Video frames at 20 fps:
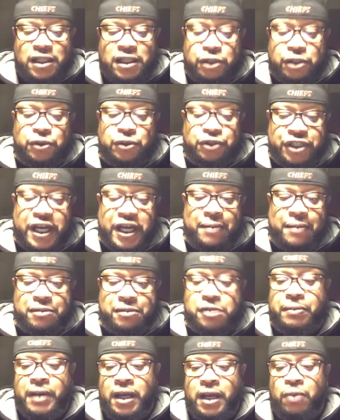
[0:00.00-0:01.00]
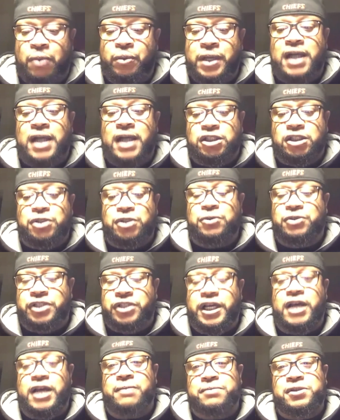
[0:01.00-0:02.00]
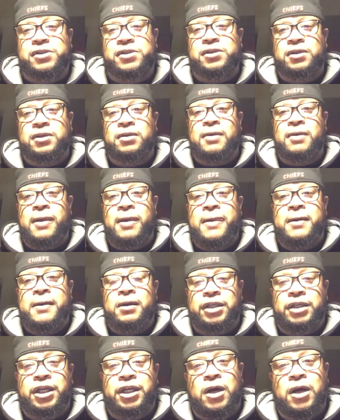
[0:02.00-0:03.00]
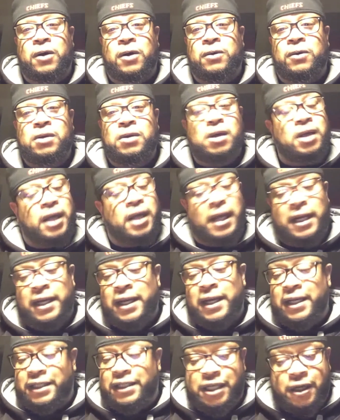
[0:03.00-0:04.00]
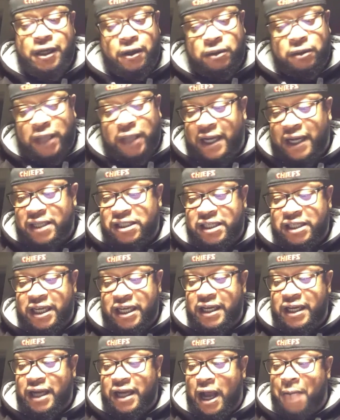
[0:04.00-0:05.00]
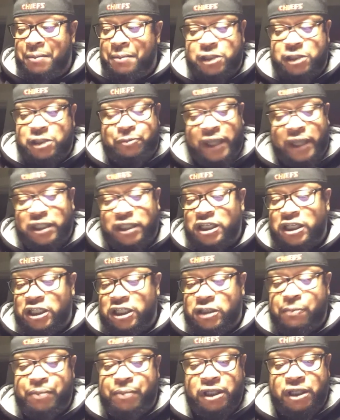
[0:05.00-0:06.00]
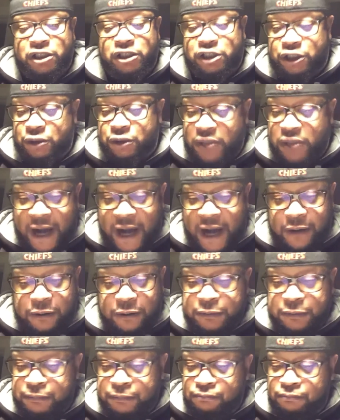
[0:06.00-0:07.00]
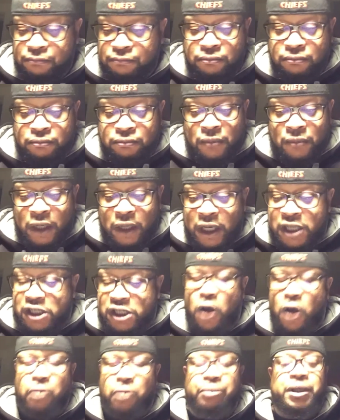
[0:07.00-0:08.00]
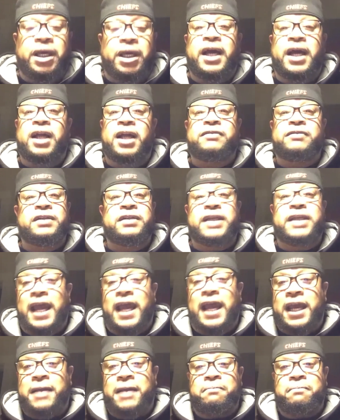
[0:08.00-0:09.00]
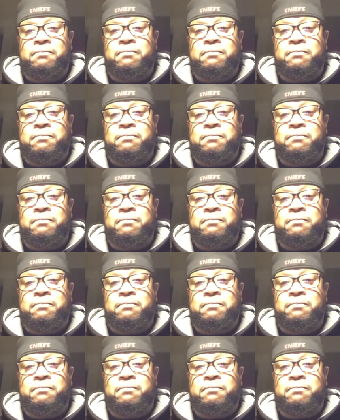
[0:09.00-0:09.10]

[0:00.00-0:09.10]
got 2 champs, man. We got 2 champs, you know. And it, you know, like I said, I'm expecting it to be a shootout. It's going to be a hell of a game.